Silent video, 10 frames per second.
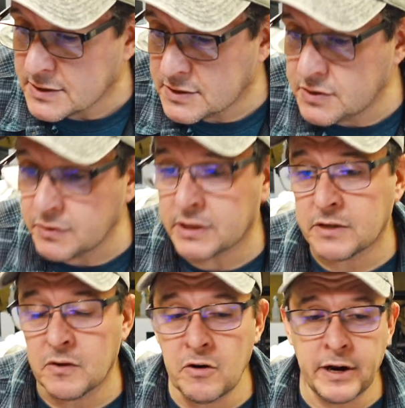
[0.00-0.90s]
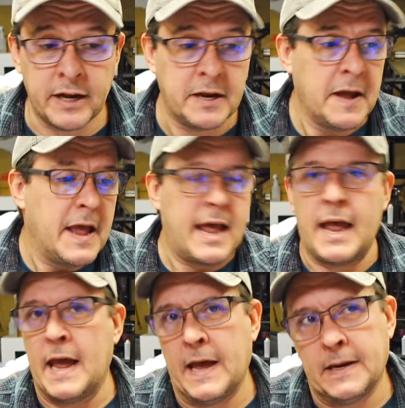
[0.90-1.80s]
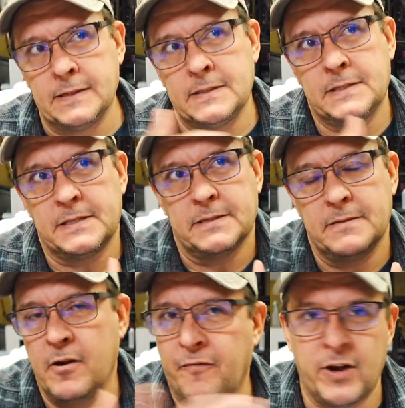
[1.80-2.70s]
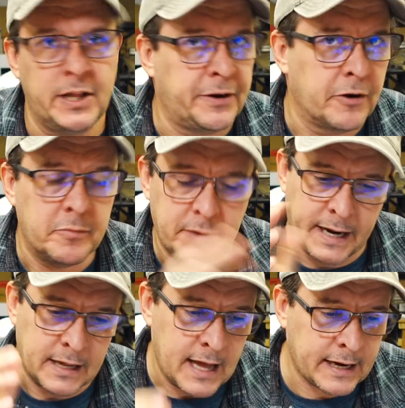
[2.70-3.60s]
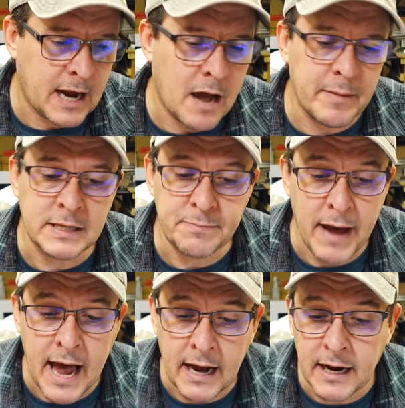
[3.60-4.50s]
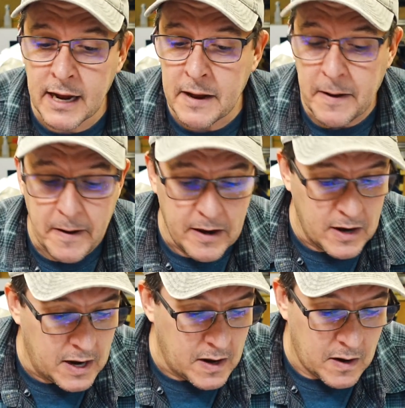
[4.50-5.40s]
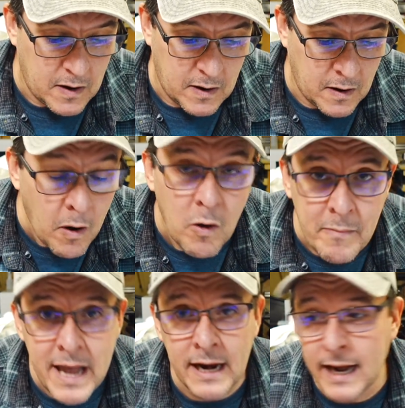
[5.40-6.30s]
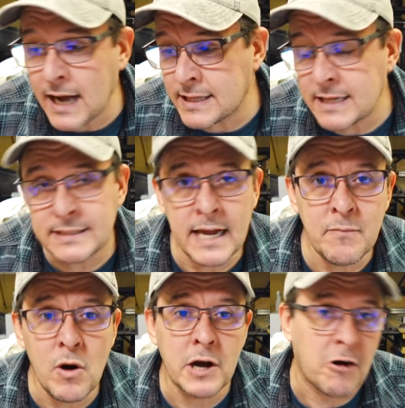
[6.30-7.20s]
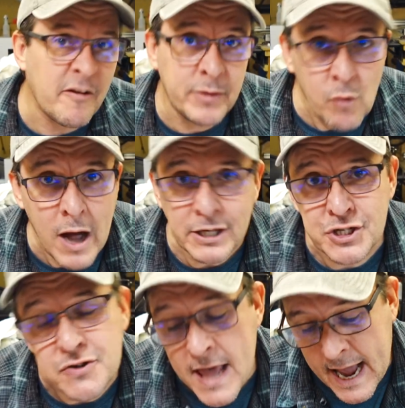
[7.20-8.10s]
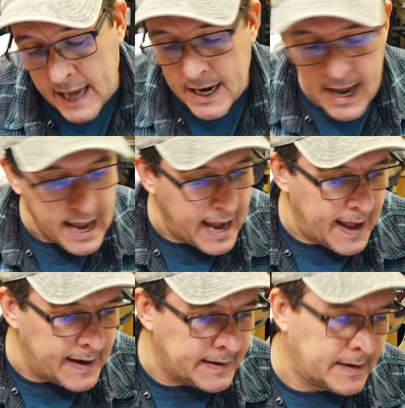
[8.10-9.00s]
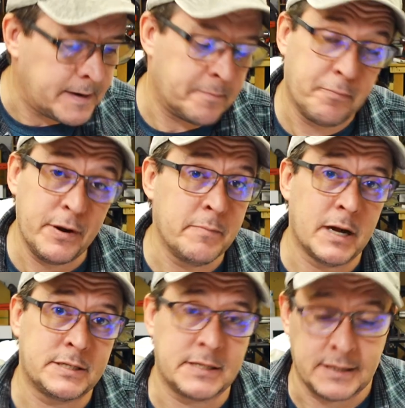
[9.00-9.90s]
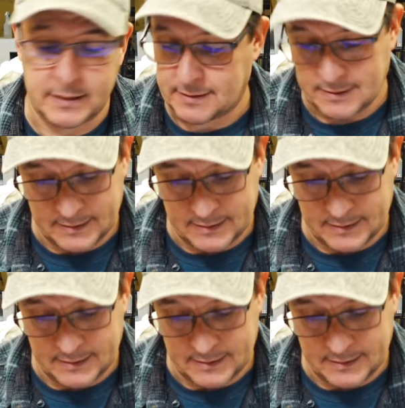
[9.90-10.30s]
DeLorean. And they're a friendly group. I got a lot of comments back. Oh man, I got that same one, or I've been wanting to do that. And pretty much the